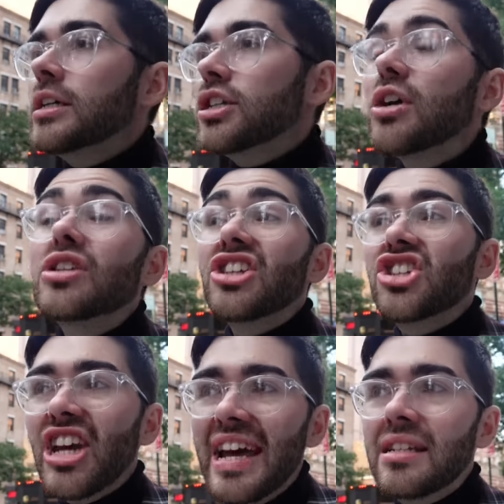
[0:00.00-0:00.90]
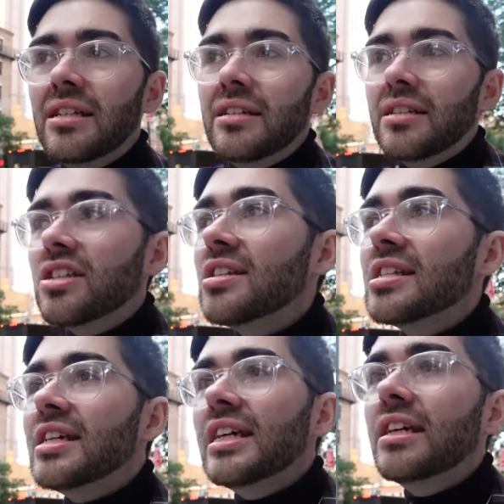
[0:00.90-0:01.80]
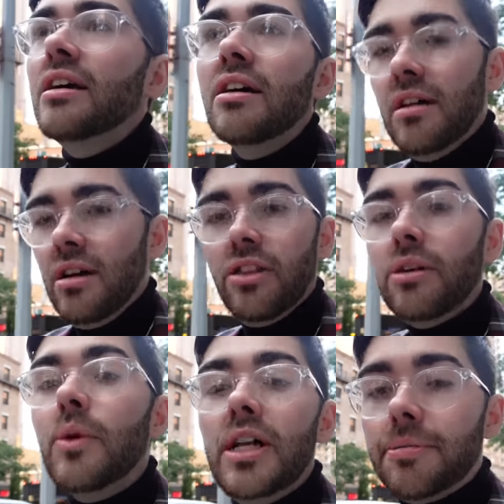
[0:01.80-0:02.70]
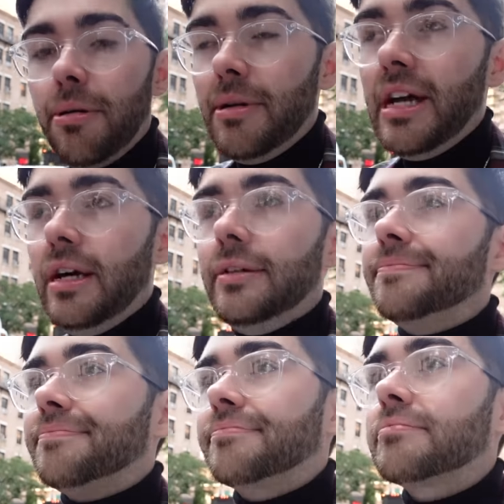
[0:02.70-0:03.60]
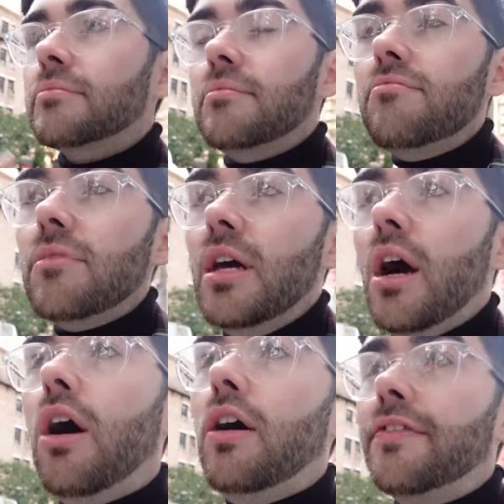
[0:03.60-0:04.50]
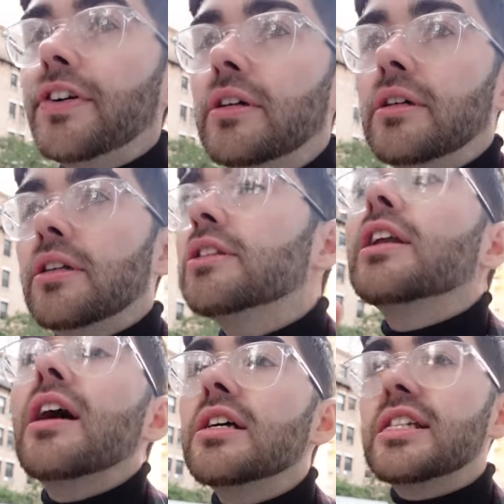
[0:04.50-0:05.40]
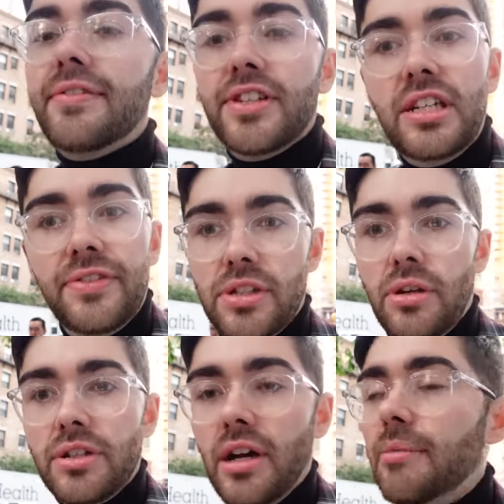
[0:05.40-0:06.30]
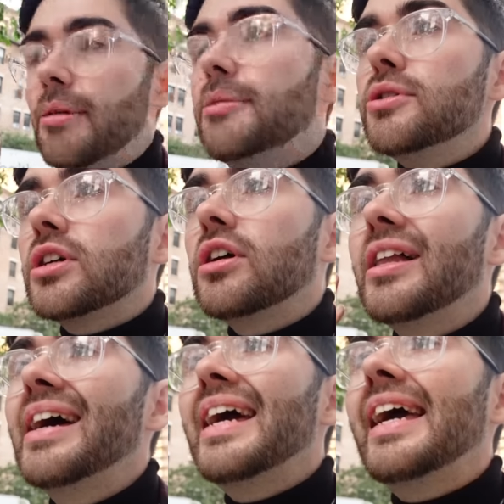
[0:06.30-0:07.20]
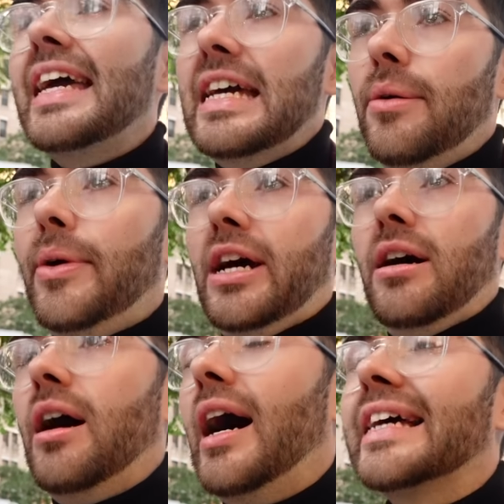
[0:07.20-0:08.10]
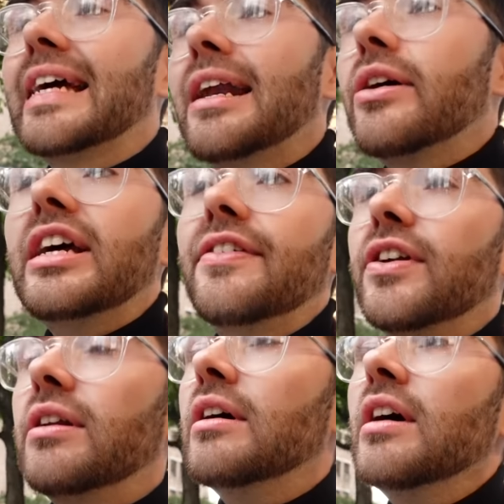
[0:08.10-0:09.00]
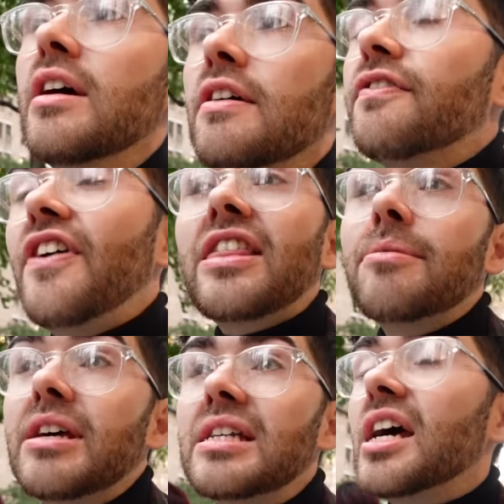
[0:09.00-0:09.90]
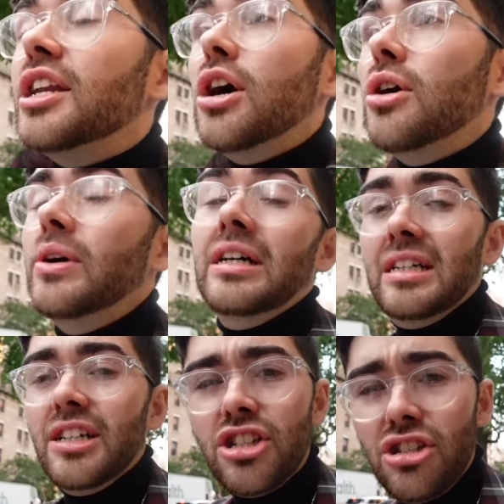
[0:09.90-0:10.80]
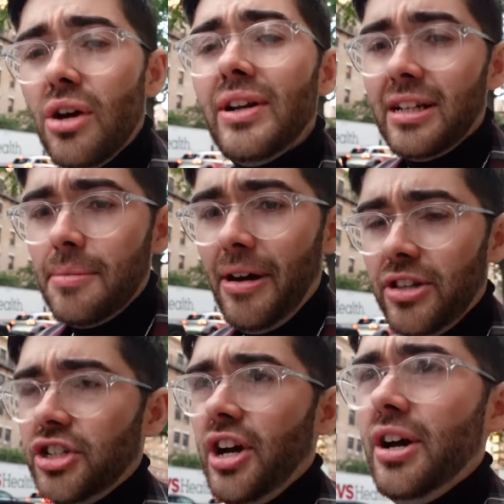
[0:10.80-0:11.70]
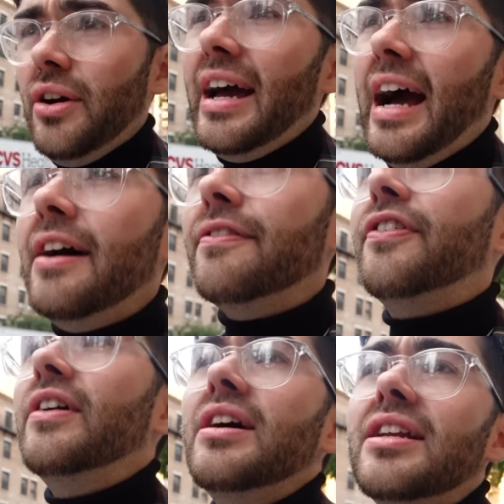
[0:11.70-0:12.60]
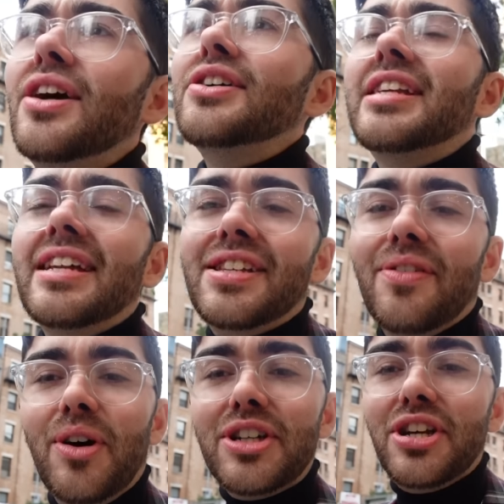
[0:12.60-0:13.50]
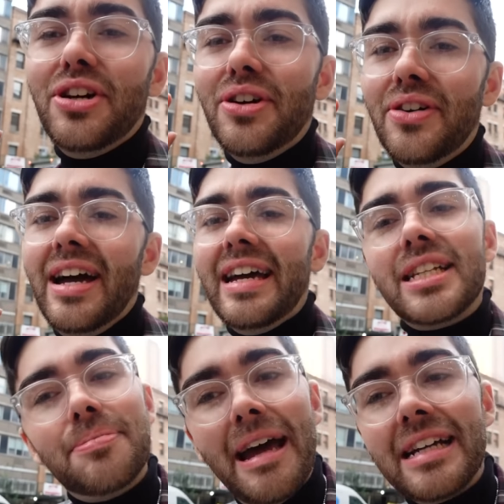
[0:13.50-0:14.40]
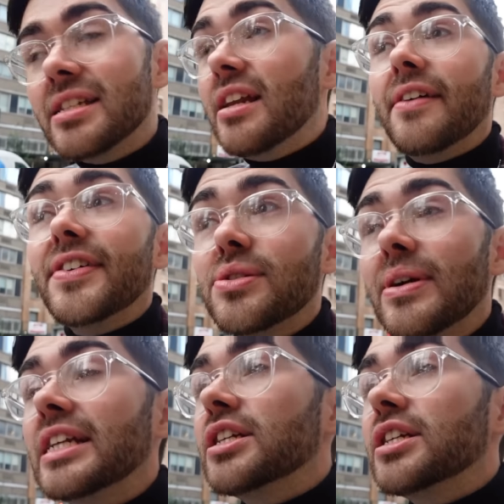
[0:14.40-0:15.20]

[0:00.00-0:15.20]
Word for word: to go to the shed to see the world premiere of the last ever Stephen Sondheim musical, Here We Are. I cannot even fathom this. I know so little about the show. I have no sense of what to expect. None of us really